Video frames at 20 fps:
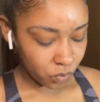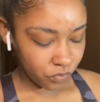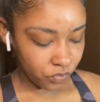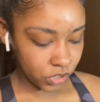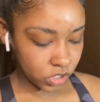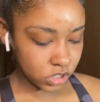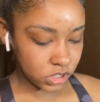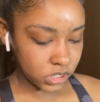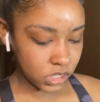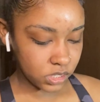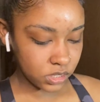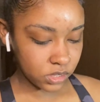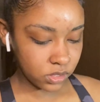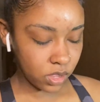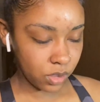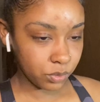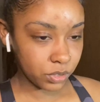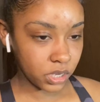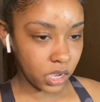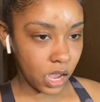First thing
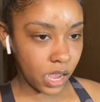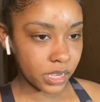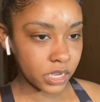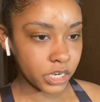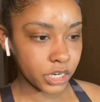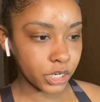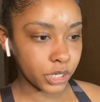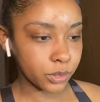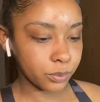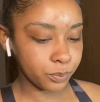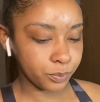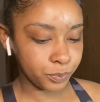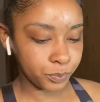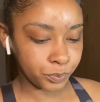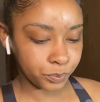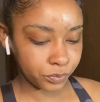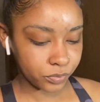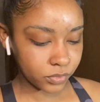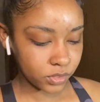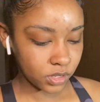that we got here,
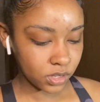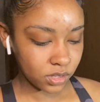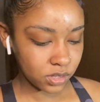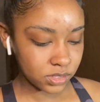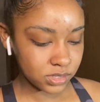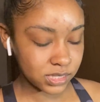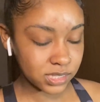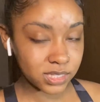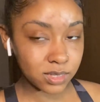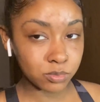since